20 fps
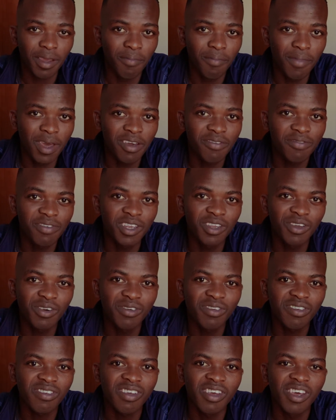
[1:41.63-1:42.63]
make
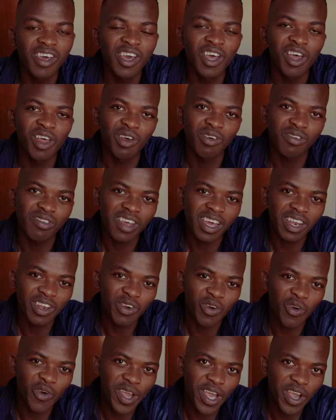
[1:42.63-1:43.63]
videos, you
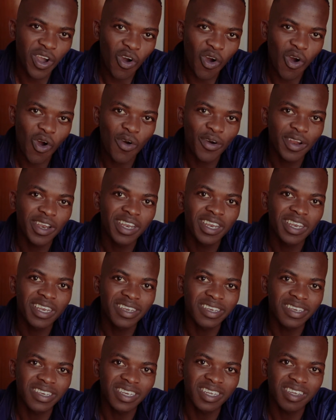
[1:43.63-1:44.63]
start going on